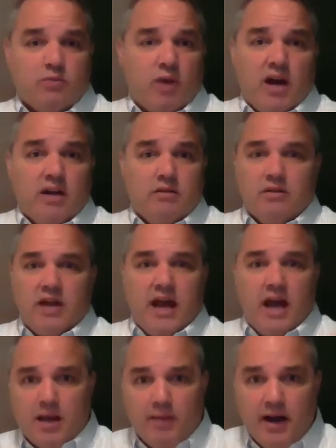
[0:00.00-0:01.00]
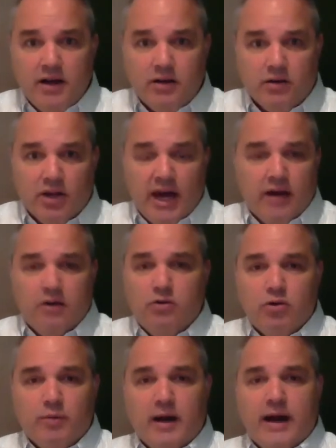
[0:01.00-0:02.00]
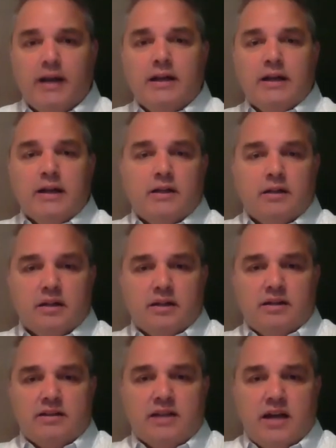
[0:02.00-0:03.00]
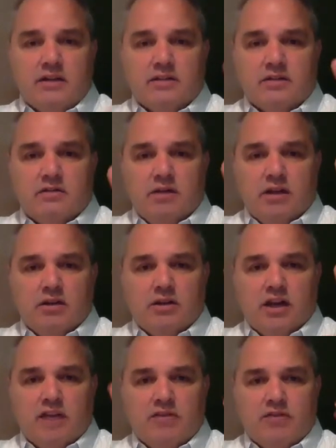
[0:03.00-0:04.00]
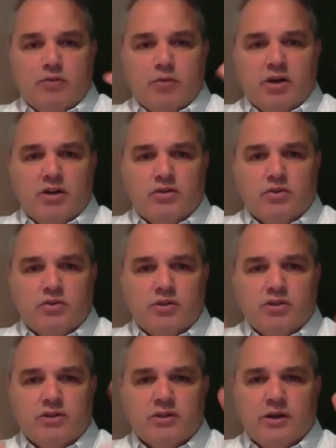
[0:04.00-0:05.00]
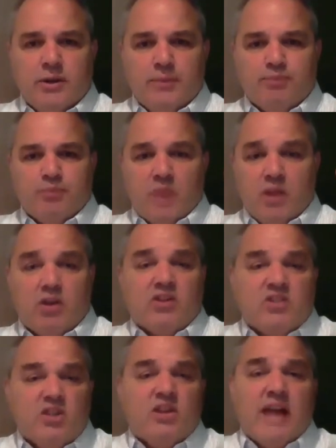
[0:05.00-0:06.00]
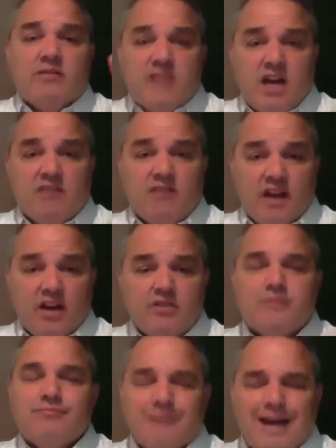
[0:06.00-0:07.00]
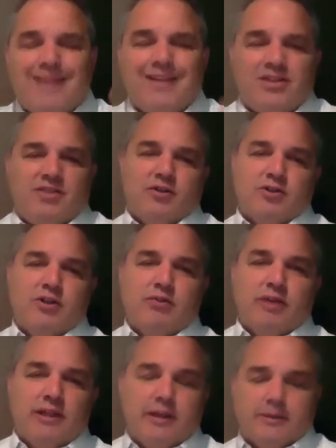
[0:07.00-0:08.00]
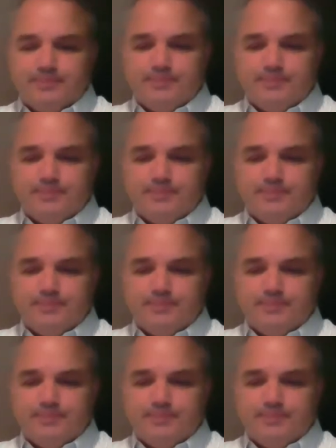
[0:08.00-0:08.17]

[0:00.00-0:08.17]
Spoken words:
Why the heck am I doing that, and who am I? Look at these hands. Do I look like I've ever been on the tools? You can still count 10 fingers. That's your first clue right there.